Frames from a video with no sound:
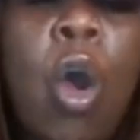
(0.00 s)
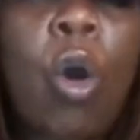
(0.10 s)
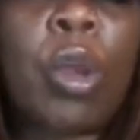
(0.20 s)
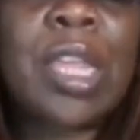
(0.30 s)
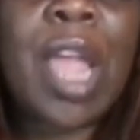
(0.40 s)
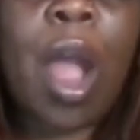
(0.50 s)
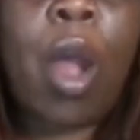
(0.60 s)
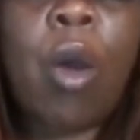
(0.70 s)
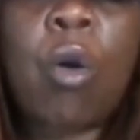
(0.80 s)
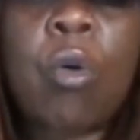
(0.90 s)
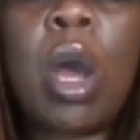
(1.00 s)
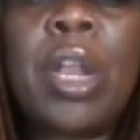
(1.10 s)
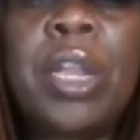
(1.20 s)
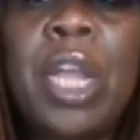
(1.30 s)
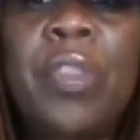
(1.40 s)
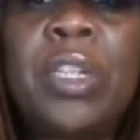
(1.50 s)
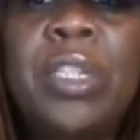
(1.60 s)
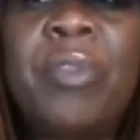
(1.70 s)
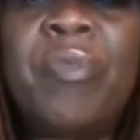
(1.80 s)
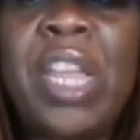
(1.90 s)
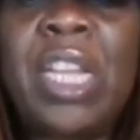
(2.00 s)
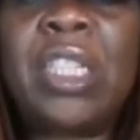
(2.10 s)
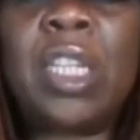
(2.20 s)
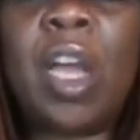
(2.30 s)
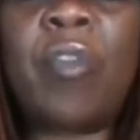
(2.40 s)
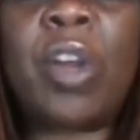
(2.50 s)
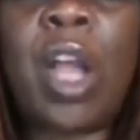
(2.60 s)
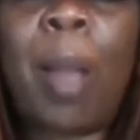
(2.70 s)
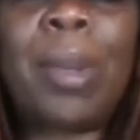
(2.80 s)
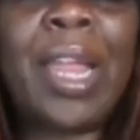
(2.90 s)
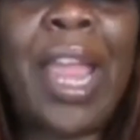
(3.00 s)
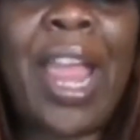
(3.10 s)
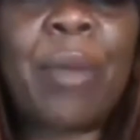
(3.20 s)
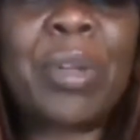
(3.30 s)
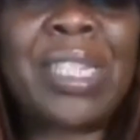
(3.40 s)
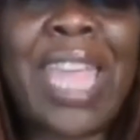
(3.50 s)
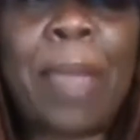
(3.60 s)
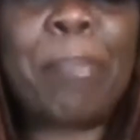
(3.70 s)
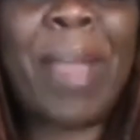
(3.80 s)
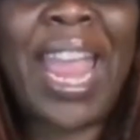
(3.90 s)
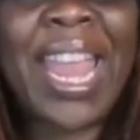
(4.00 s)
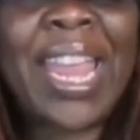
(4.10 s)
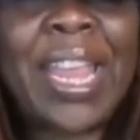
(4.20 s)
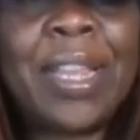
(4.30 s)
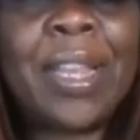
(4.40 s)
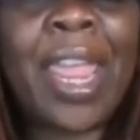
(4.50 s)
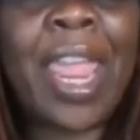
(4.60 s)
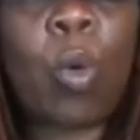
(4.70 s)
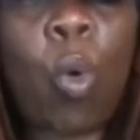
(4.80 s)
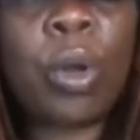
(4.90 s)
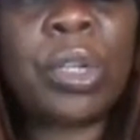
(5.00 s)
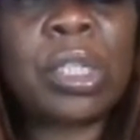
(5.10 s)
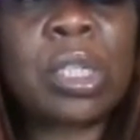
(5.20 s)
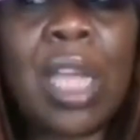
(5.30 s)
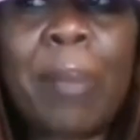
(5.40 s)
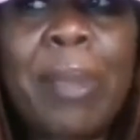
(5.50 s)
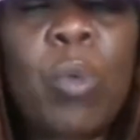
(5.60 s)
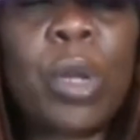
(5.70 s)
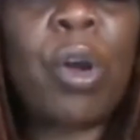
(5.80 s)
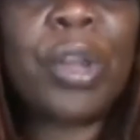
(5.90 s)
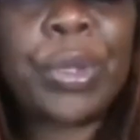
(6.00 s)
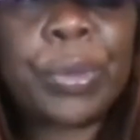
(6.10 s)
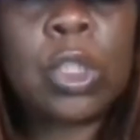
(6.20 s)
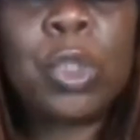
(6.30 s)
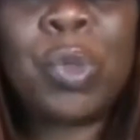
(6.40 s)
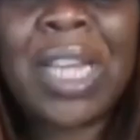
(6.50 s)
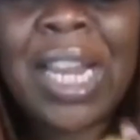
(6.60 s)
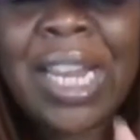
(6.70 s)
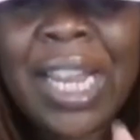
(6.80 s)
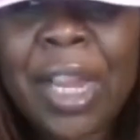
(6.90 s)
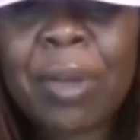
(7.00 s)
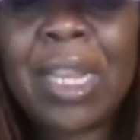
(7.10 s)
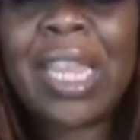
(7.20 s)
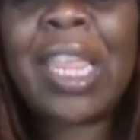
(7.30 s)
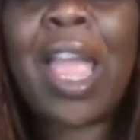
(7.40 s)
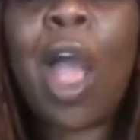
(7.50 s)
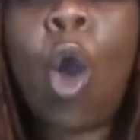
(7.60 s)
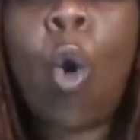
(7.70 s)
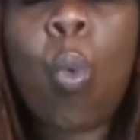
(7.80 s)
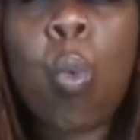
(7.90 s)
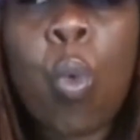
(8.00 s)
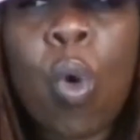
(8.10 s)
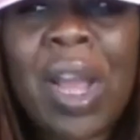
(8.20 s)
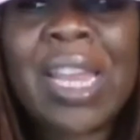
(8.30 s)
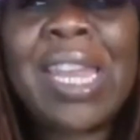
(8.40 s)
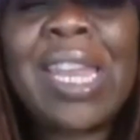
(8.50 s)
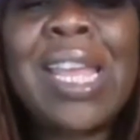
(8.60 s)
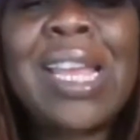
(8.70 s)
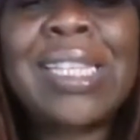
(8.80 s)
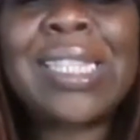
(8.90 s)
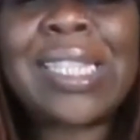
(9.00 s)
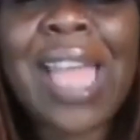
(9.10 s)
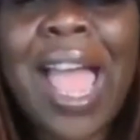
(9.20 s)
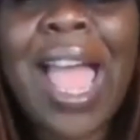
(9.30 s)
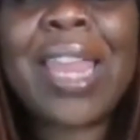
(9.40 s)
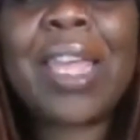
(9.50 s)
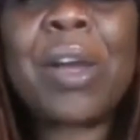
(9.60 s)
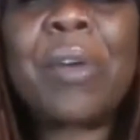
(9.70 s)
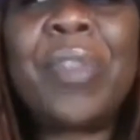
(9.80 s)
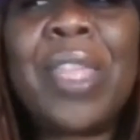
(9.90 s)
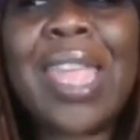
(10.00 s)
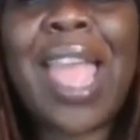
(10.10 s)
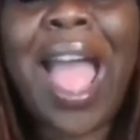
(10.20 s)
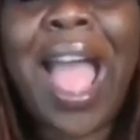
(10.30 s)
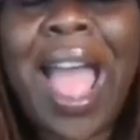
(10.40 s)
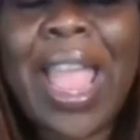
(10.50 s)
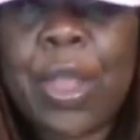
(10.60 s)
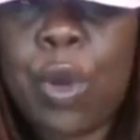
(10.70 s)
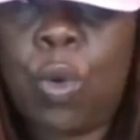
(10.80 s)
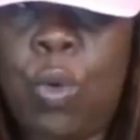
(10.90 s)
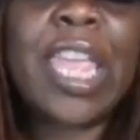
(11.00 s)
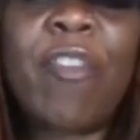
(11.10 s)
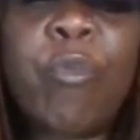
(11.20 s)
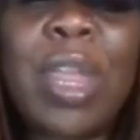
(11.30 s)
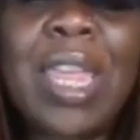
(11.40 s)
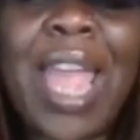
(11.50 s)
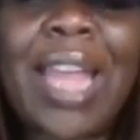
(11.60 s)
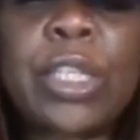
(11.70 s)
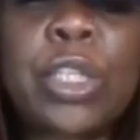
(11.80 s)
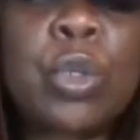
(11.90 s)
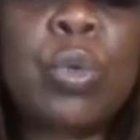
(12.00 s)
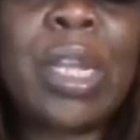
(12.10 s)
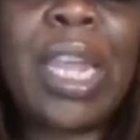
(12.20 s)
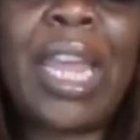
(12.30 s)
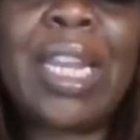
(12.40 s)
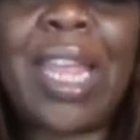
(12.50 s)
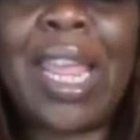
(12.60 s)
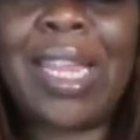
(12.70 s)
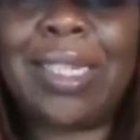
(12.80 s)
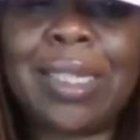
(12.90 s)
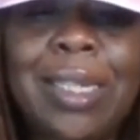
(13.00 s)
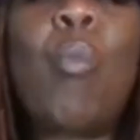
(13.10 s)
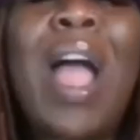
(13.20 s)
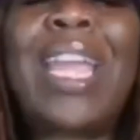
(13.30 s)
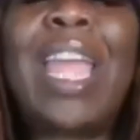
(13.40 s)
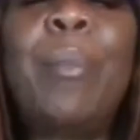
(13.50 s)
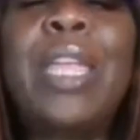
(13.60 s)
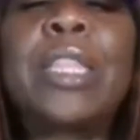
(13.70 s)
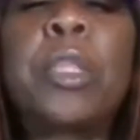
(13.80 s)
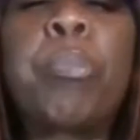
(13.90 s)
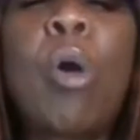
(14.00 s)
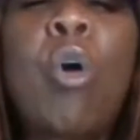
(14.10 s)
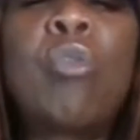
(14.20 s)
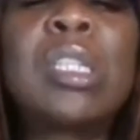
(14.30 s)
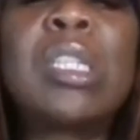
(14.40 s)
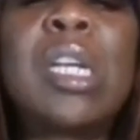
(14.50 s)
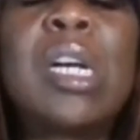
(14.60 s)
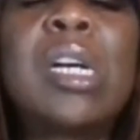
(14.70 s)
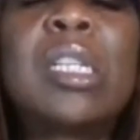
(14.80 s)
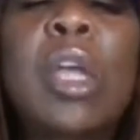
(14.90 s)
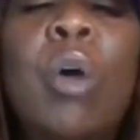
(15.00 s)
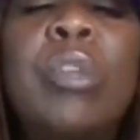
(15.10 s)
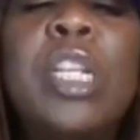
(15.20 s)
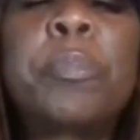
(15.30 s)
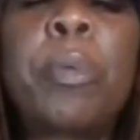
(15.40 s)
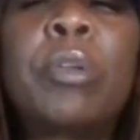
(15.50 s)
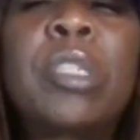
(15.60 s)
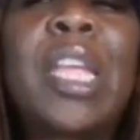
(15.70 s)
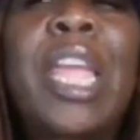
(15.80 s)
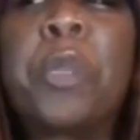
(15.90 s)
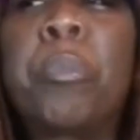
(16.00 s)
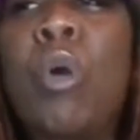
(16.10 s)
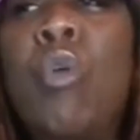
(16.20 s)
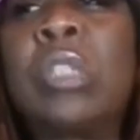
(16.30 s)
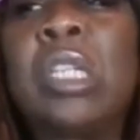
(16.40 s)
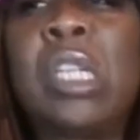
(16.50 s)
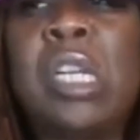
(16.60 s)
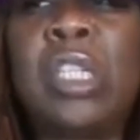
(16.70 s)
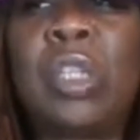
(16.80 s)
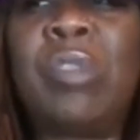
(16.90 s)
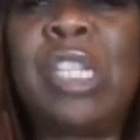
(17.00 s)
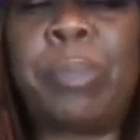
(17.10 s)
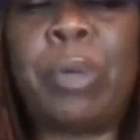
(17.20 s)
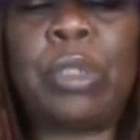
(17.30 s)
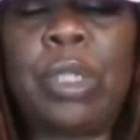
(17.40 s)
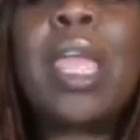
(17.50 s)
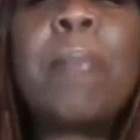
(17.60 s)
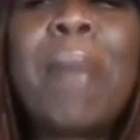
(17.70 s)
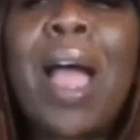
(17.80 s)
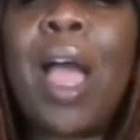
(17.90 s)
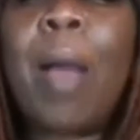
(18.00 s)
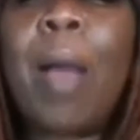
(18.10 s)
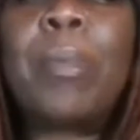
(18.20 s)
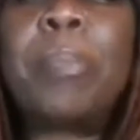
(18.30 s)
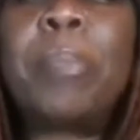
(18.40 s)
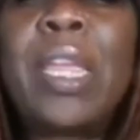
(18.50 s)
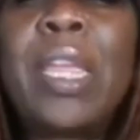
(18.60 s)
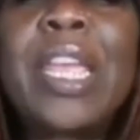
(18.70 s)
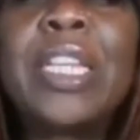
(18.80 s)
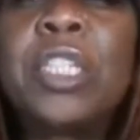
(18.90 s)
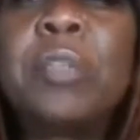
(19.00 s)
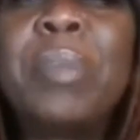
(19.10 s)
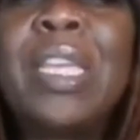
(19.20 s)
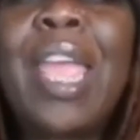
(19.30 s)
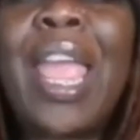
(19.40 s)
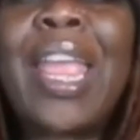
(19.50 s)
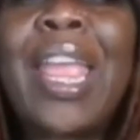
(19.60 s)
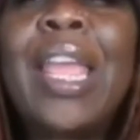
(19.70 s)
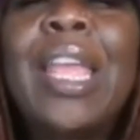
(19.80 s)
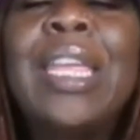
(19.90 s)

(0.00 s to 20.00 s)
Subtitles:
are y'all another division of Kamala Harris campaign headquarters? I mean, what are you? You clearly on one side of the aisle. If we got two candidates, why can't we get the pros and cons on this person and the pros and cons on this person? In my humble opinion, it should be a